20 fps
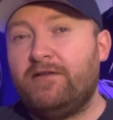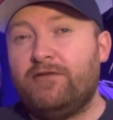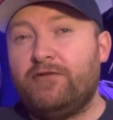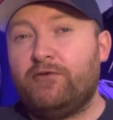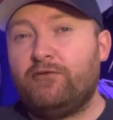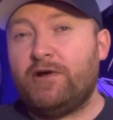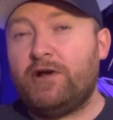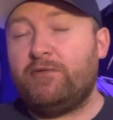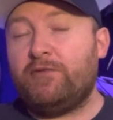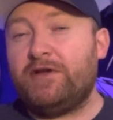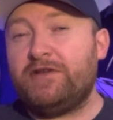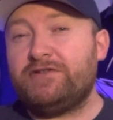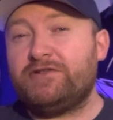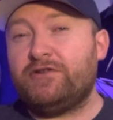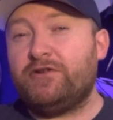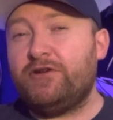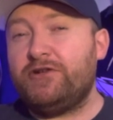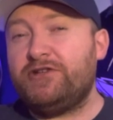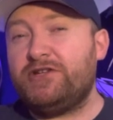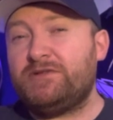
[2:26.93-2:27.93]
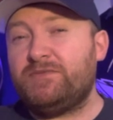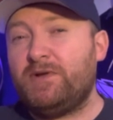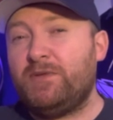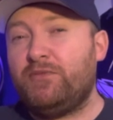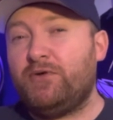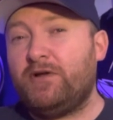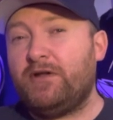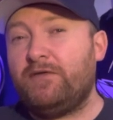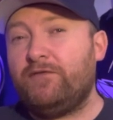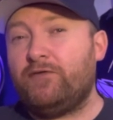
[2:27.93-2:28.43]
the Red Wings could just be
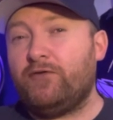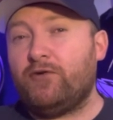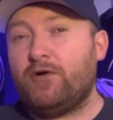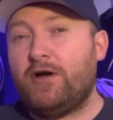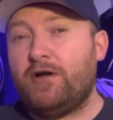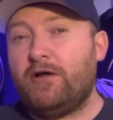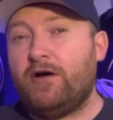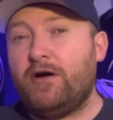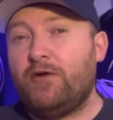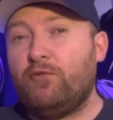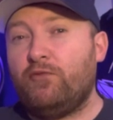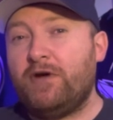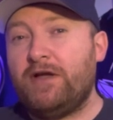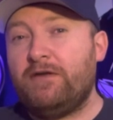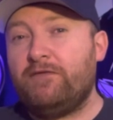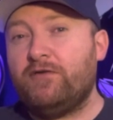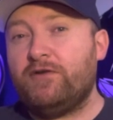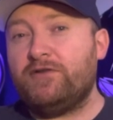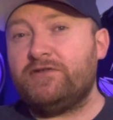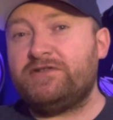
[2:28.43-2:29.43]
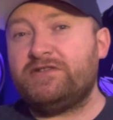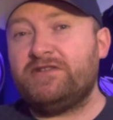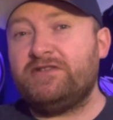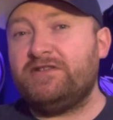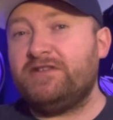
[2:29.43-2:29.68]
putting Vrana on waivers